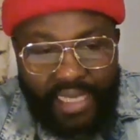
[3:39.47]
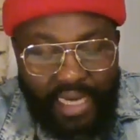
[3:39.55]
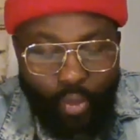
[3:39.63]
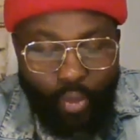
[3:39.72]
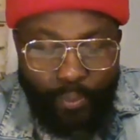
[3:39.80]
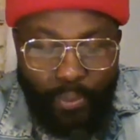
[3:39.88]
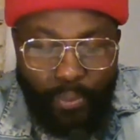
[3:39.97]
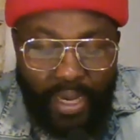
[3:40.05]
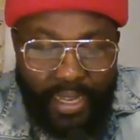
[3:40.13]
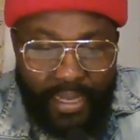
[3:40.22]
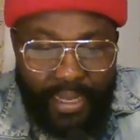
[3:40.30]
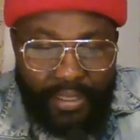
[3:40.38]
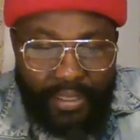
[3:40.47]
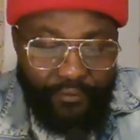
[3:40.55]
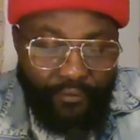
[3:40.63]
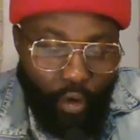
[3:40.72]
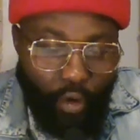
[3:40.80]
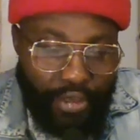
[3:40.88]
will play the
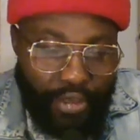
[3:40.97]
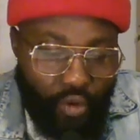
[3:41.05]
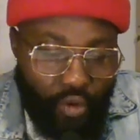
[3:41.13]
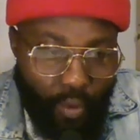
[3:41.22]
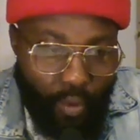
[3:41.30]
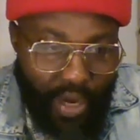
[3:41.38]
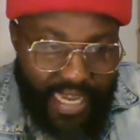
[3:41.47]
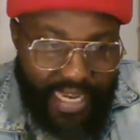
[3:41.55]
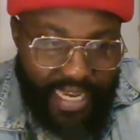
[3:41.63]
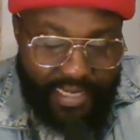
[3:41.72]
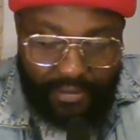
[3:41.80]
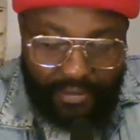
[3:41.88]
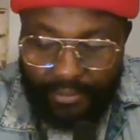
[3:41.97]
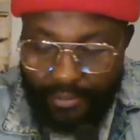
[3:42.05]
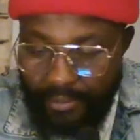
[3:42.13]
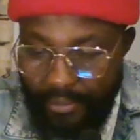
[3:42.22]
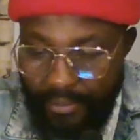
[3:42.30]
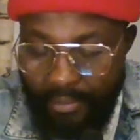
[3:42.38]
voice of our leader,
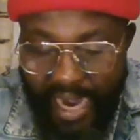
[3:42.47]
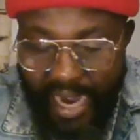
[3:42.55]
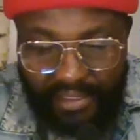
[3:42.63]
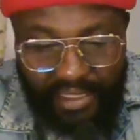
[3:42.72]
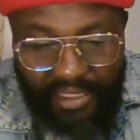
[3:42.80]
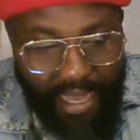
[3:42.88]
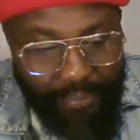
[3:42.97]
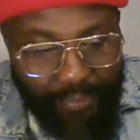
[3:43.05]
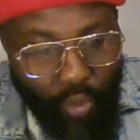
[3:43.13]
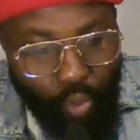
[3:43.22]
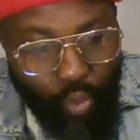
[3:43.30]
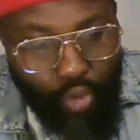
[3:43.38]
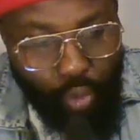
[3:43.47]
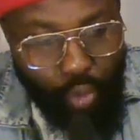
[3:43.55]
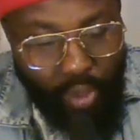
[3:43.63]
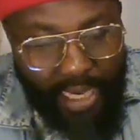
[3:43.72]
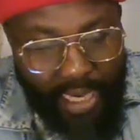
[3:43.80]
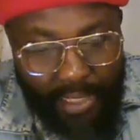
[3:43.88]
Mazi Nnamdi Okwuchukwu
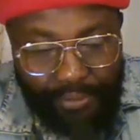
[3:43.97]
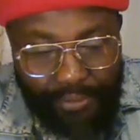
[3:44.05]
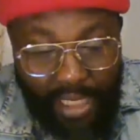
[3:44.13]
Kanu.